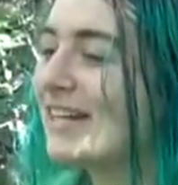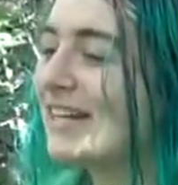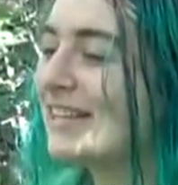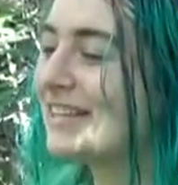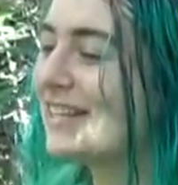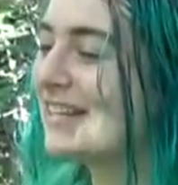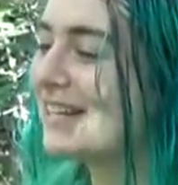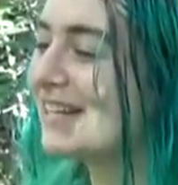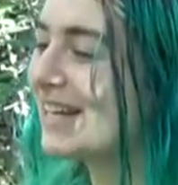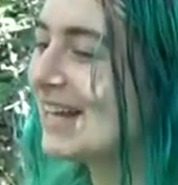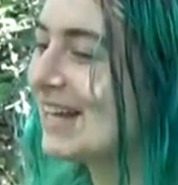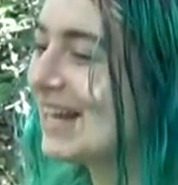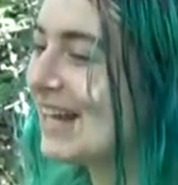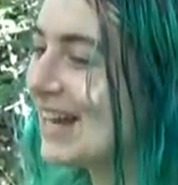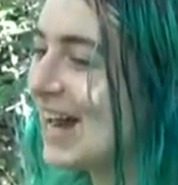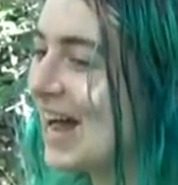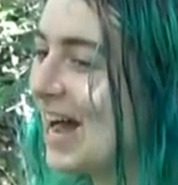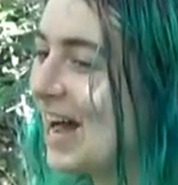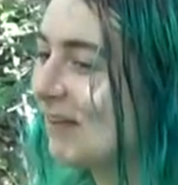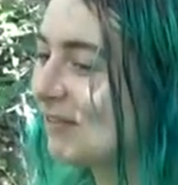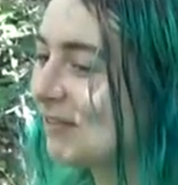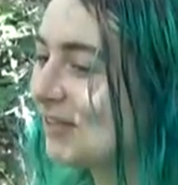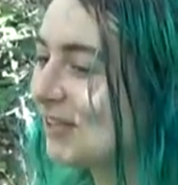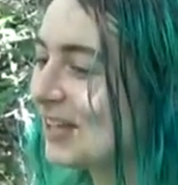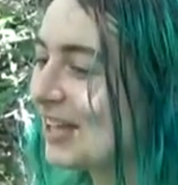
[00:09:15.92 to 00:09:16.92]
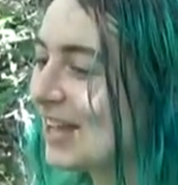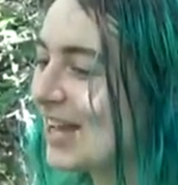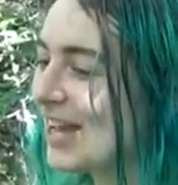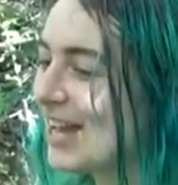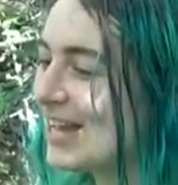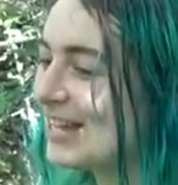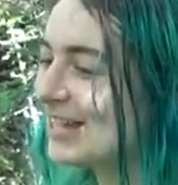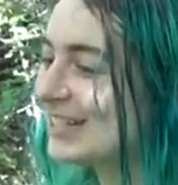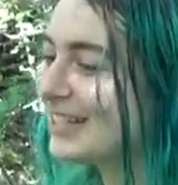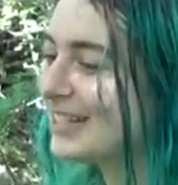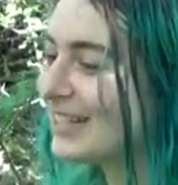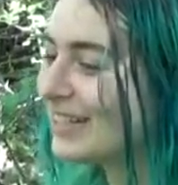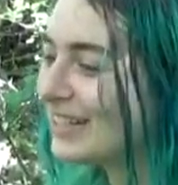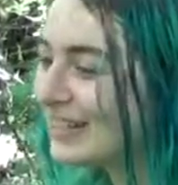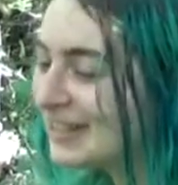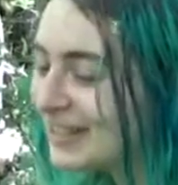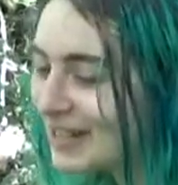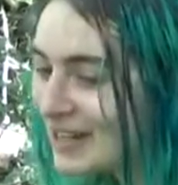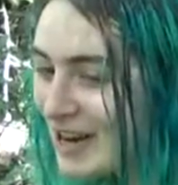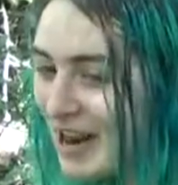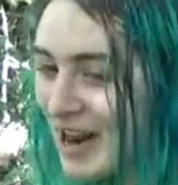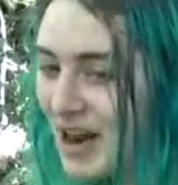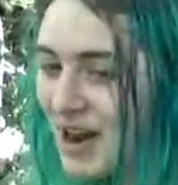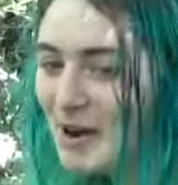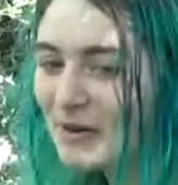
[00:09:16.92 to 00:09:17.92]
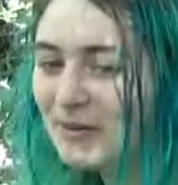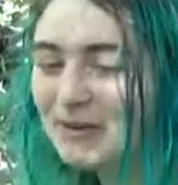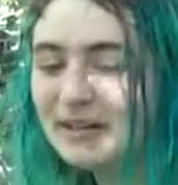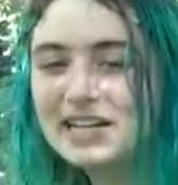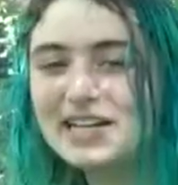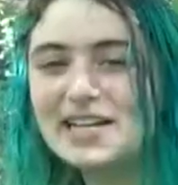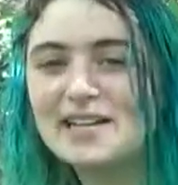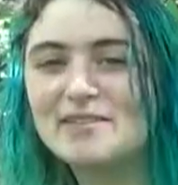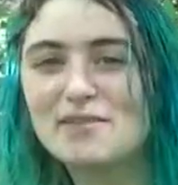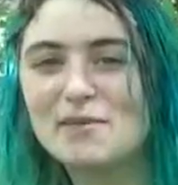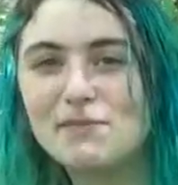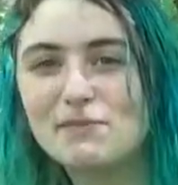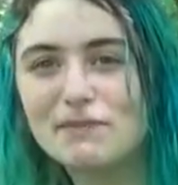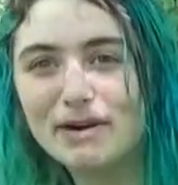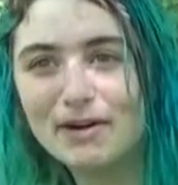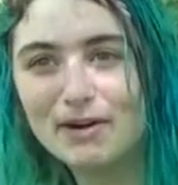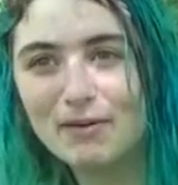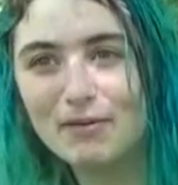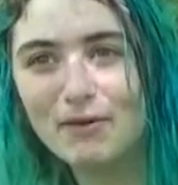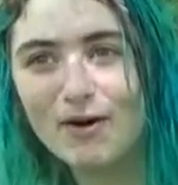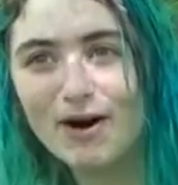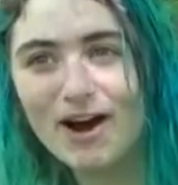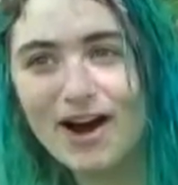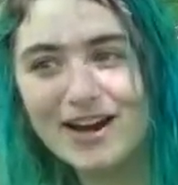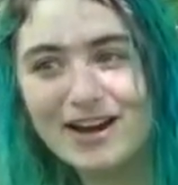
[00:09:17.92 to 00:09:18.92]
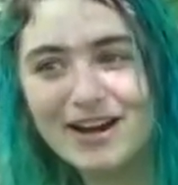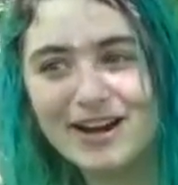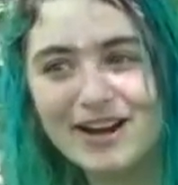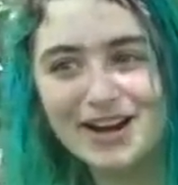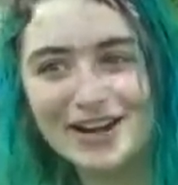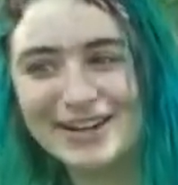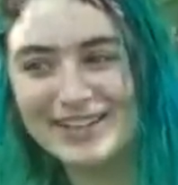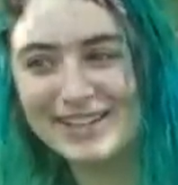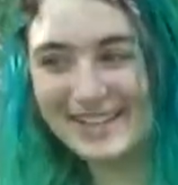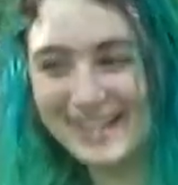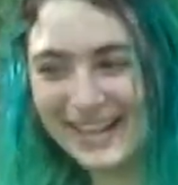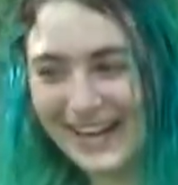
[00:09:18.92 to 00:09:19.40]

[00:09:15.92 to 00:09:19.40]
anything to eat after this! We didn't even bring water!